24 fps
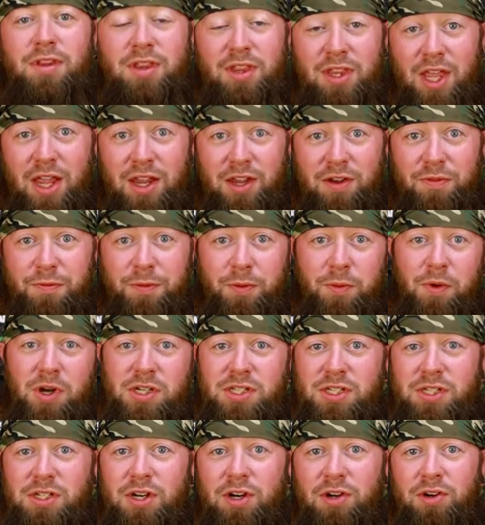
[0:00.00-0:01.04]
Thank you for
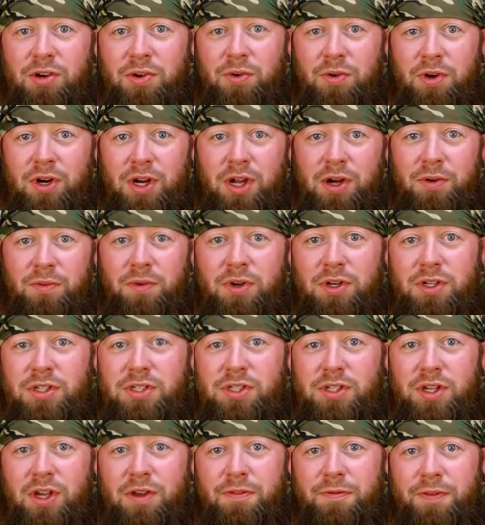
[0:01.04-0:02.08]
watching Dark Corner
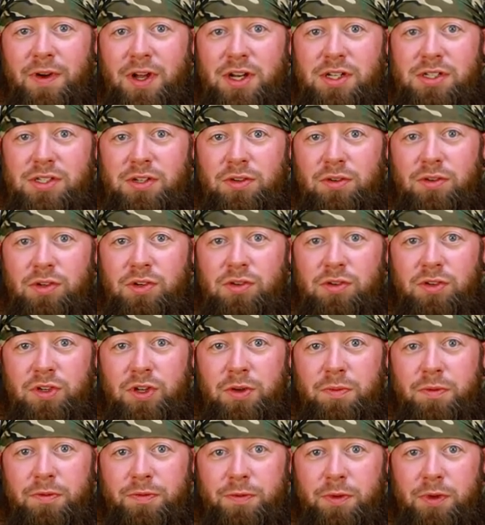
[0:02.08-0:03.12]
Gunworks. You can find us on
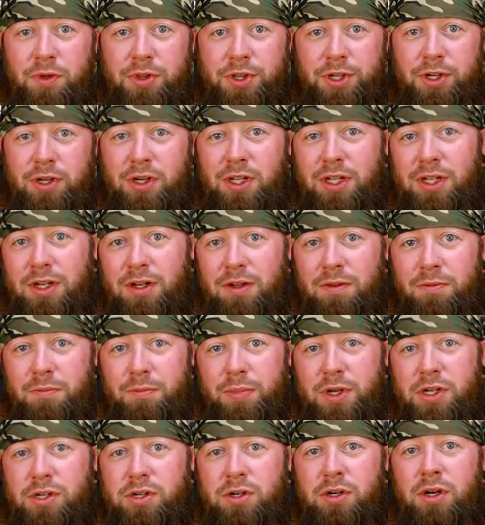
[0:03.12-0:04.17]
YouTube and Full 30.
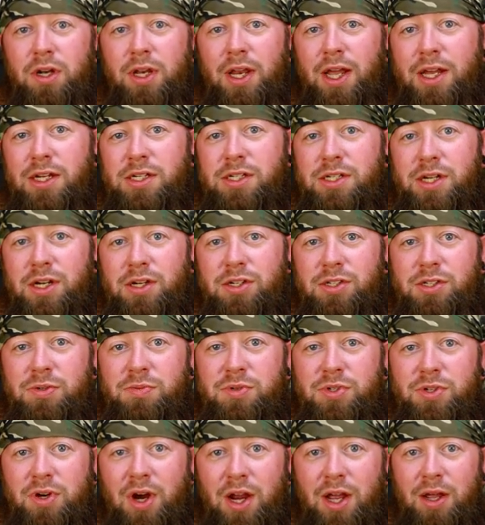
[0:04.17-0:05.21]
Be sure to like, share, and
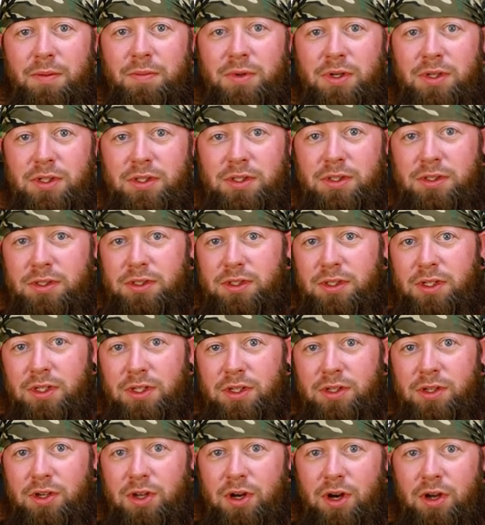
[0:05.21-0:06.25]
subscribe.
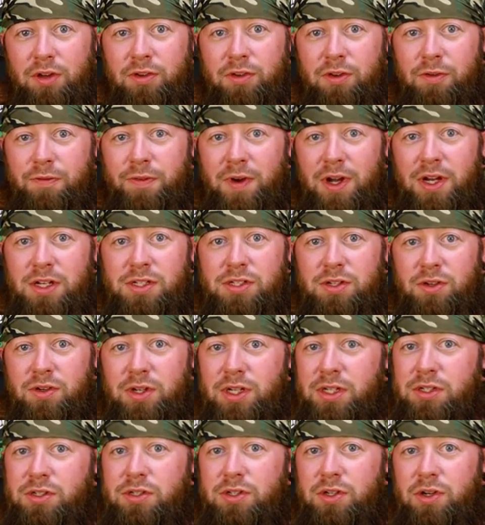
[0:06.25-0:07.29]
You can also find us on
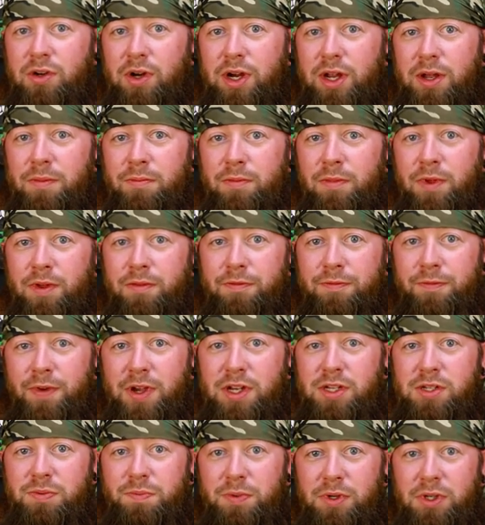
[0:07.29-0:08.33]
Instagram,
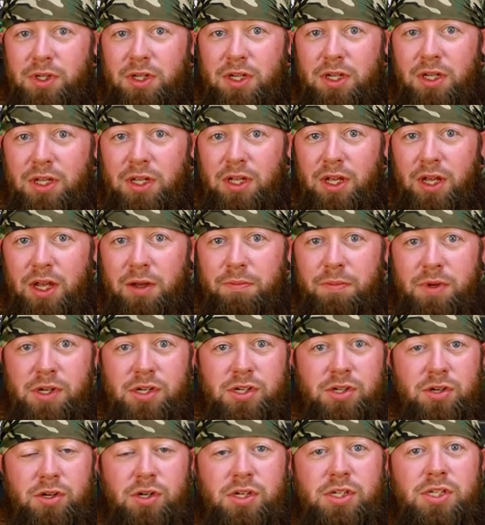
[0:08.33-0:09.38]
Facebook, and be
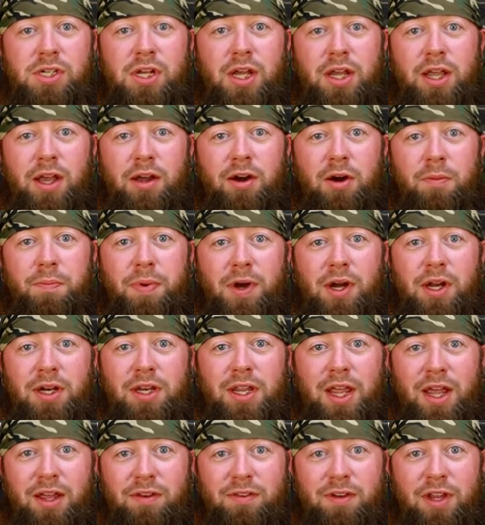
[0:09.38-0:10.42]
sure to check out our
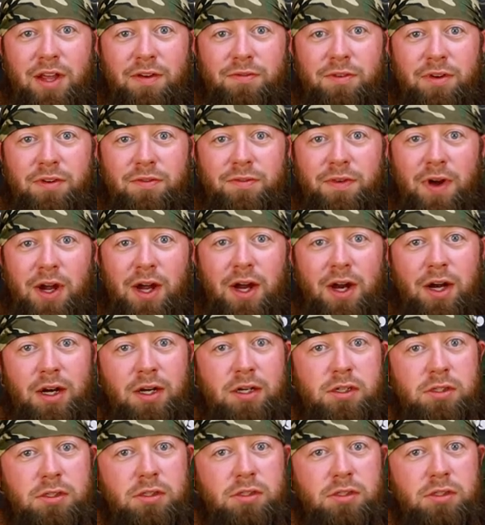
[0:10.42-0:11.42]
podcast Covering Fire.